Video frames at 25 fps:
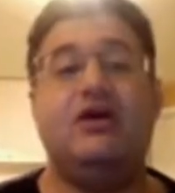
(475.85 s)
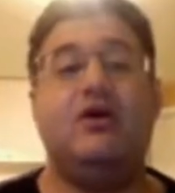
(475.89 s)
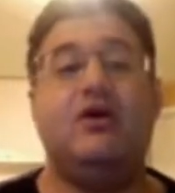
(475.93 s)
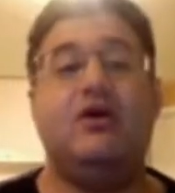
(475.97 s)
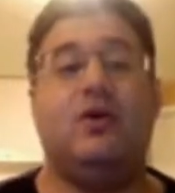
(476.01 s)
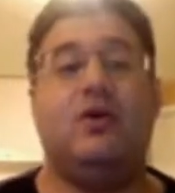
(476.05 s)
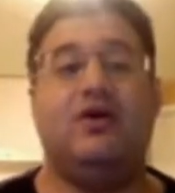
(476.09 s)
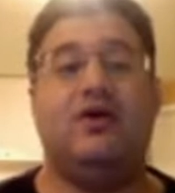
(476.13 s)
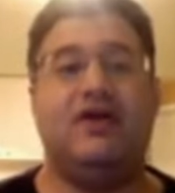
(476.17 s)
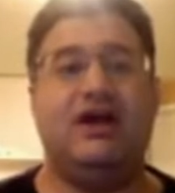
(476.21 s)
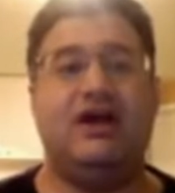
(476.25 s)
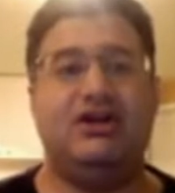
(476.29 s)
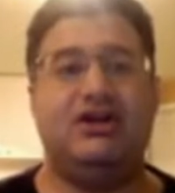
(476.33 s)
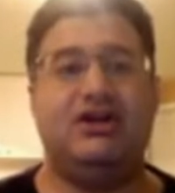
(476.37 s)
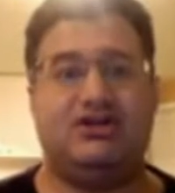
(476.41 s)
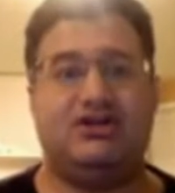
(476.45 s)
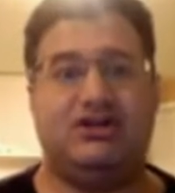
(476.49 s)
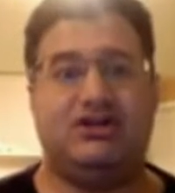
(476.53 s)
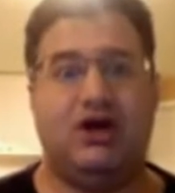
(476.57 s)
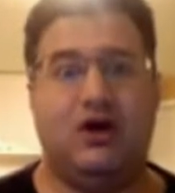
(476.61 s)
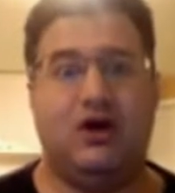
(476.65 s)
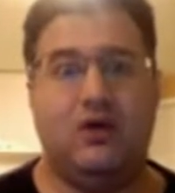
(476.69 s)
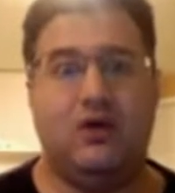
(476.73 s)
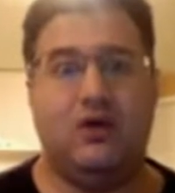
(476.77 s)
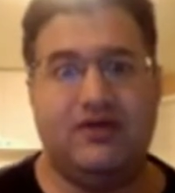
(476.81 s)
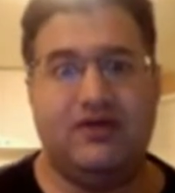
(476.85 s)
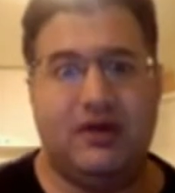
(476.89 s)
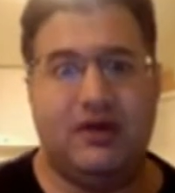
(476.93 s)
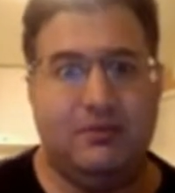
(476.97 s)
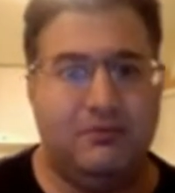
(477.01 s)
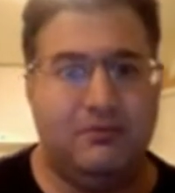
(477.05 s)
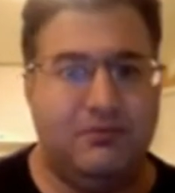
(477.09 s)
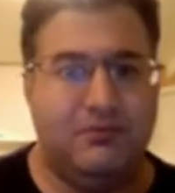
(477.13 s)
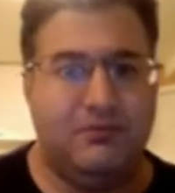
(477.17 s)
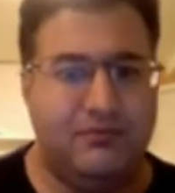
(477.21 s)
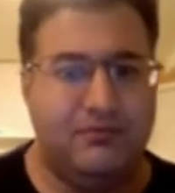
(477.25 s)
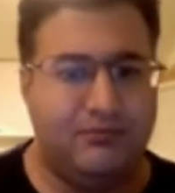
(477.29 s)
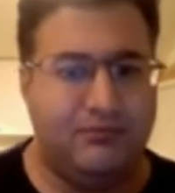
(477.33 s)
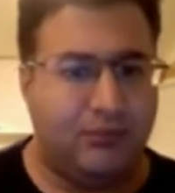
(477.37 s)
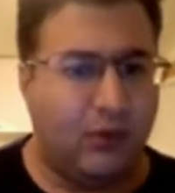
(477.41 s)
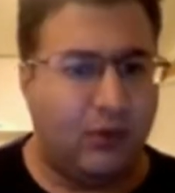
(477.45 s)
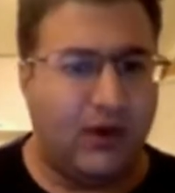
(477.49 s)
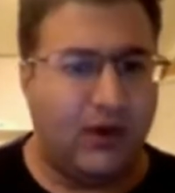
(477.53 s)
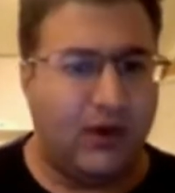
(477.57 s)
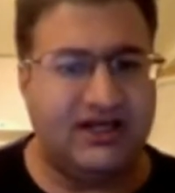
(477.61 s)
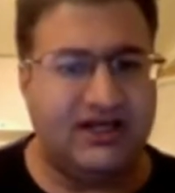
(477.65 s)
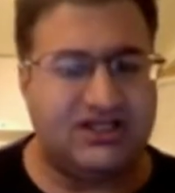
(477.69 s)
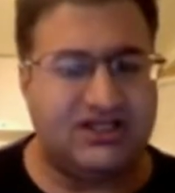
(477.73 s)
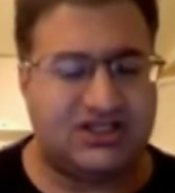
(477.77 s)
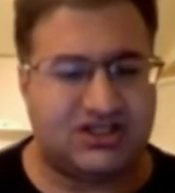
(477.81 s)
where they show the
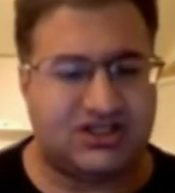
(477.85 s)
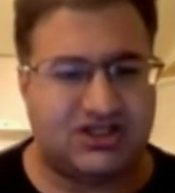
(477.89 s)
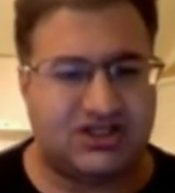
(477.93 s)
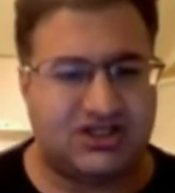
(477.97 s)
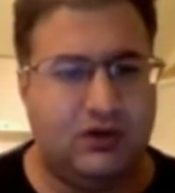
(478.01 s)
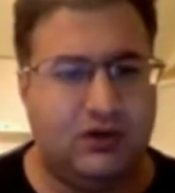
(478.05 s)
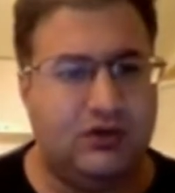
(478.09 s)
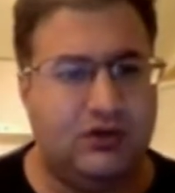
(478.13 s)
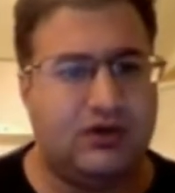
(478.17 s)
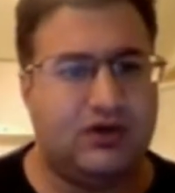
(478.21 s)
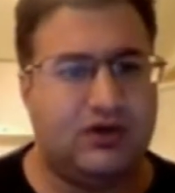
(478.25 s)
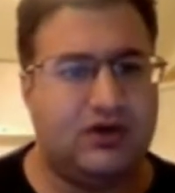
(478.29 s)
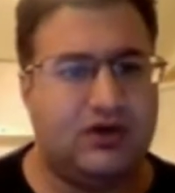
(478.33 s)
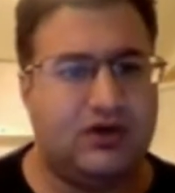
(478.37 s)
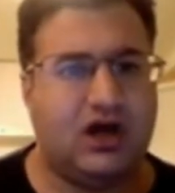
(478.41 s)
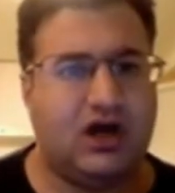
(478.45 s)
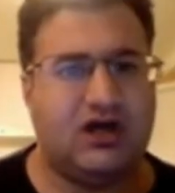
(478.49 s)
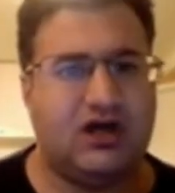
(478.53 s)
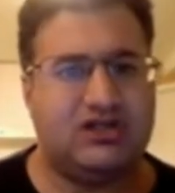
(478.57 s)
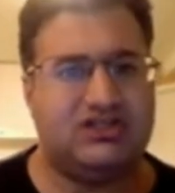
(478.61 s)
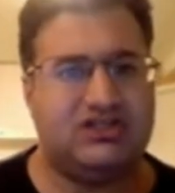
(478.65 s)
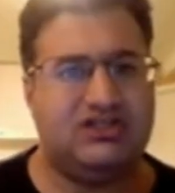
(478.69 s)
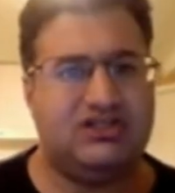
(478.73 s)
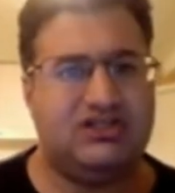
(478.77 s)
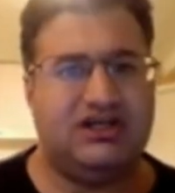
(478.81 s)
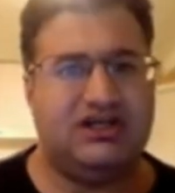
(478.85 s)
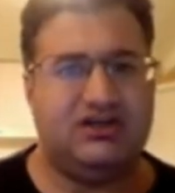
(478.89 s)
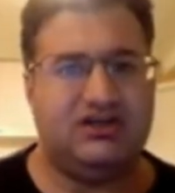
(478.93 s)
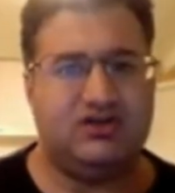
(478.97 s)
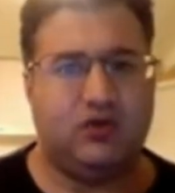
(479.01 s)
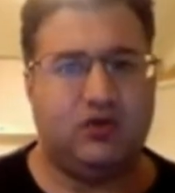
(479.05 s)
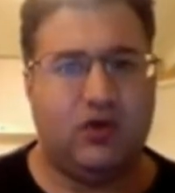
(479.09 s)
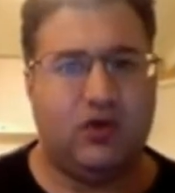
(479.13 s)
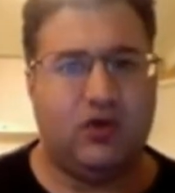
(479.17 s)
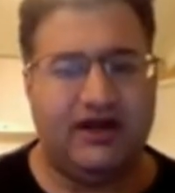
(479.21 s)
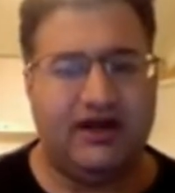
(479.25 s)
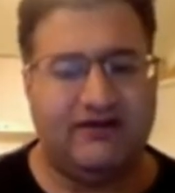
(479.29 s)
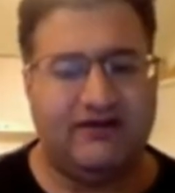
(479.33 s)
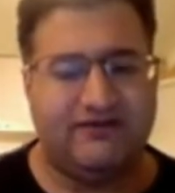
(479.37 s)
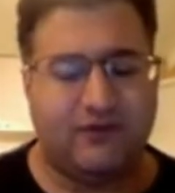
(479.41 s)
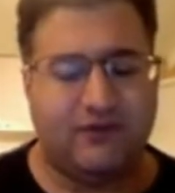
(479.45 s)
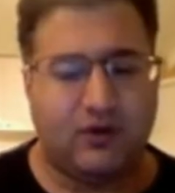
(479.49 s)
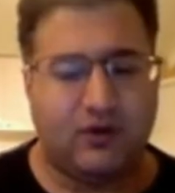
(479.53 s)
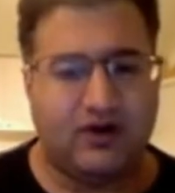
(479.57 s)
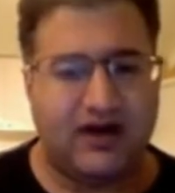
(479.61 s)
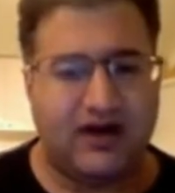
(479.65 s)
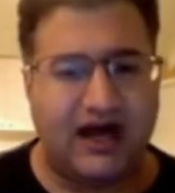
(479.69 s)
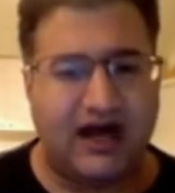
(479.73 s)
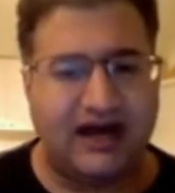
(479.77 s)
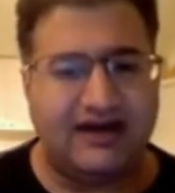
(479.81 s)
boys' scooter costing
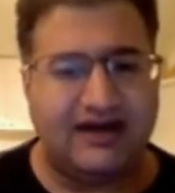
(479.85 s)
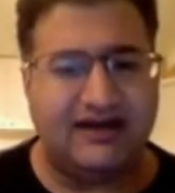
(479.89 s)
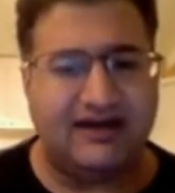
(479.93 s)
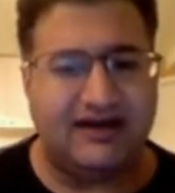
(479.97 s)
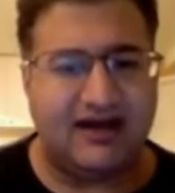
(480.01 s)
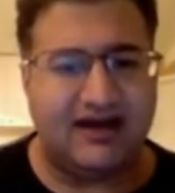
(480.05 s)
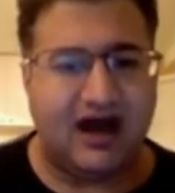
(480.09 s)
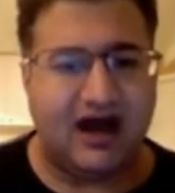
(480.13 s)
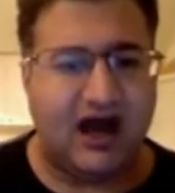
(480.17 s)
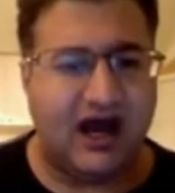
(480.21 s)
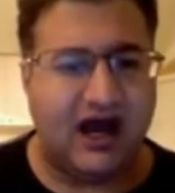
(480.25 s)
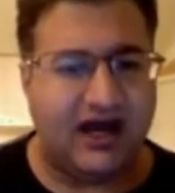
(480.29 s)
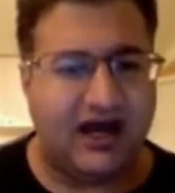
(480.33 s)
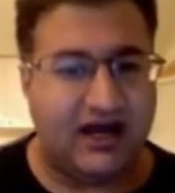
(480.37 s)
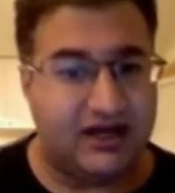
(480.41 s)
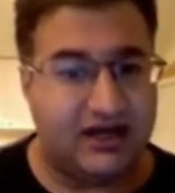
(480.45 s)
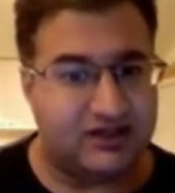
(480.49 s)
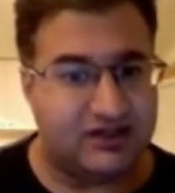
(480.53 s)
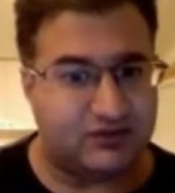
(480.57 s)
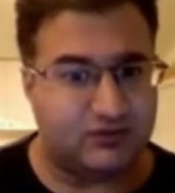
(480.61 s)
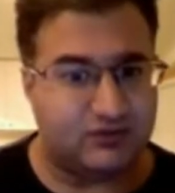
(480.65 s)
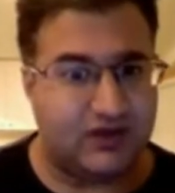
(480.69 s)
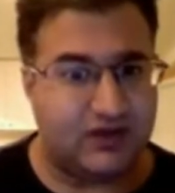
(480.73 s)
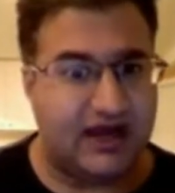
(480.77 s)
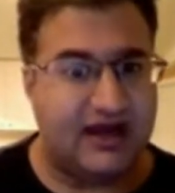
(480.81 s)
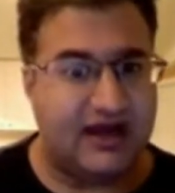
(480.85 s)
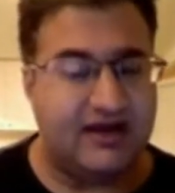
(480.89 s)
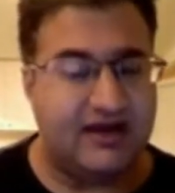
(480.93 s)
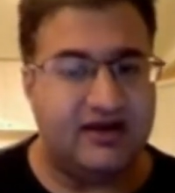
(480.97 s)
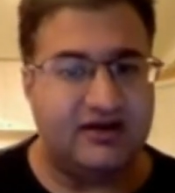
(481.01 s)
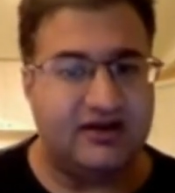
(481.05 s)
$24.99 and it's red to